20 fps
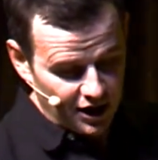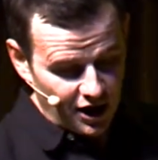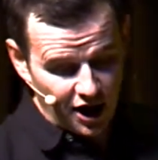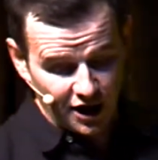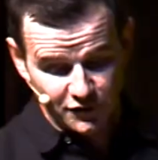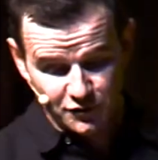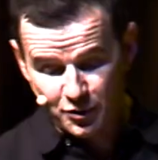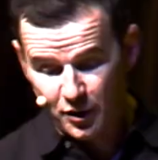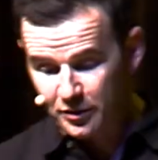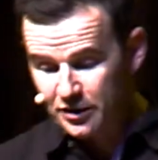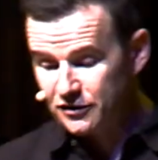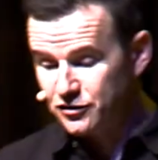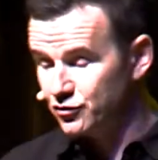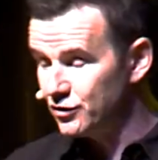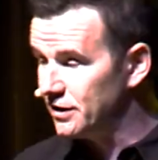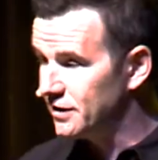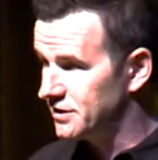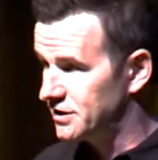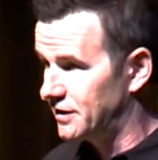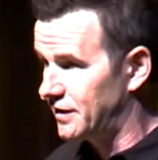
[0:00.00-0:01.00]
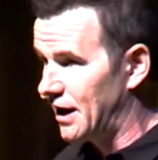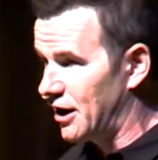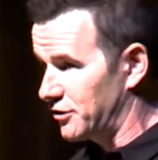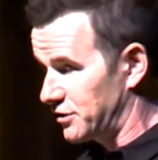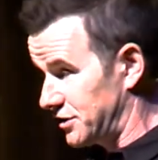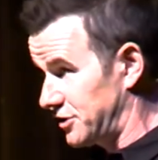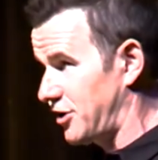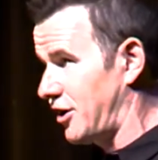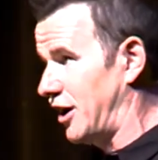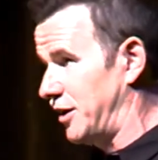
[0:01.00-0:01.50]
I probably have to read this a
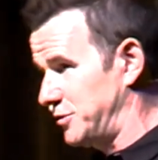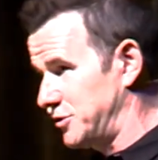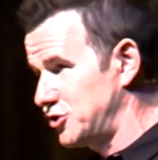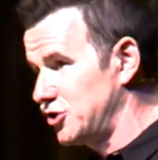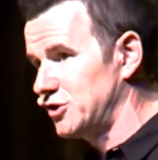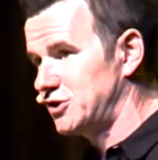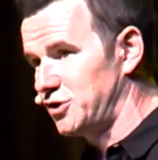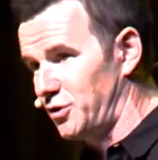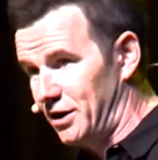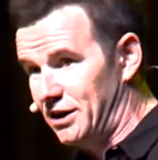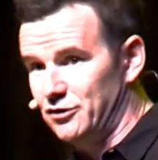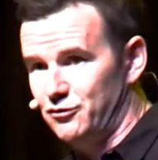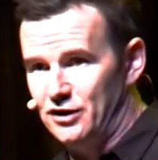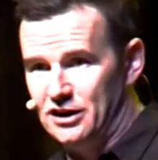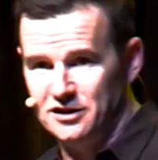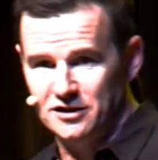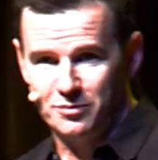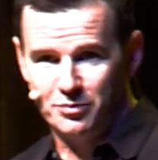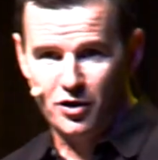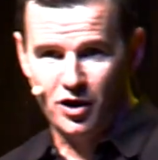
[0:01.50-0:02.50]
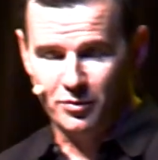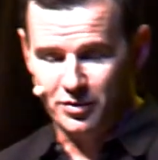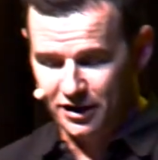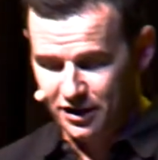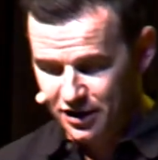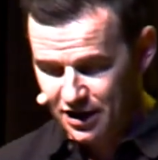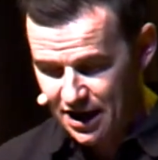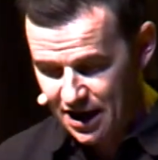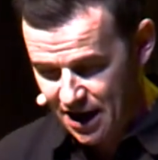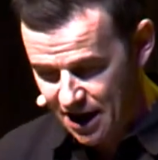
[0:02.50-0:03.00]
thousand times just so I could read it in
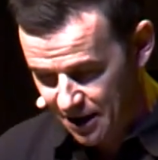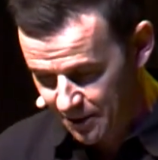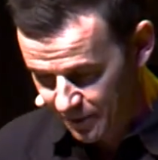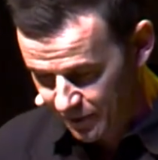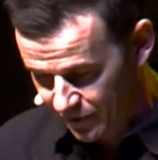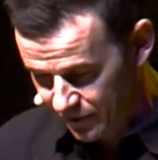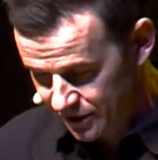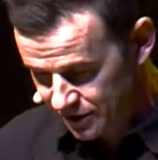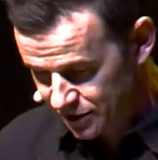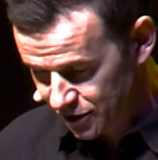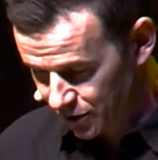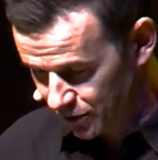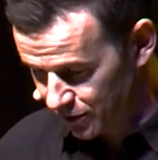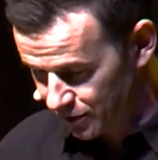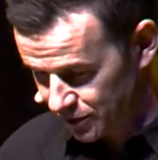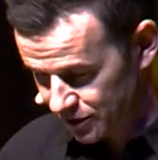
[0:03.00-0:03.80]
public, um, so,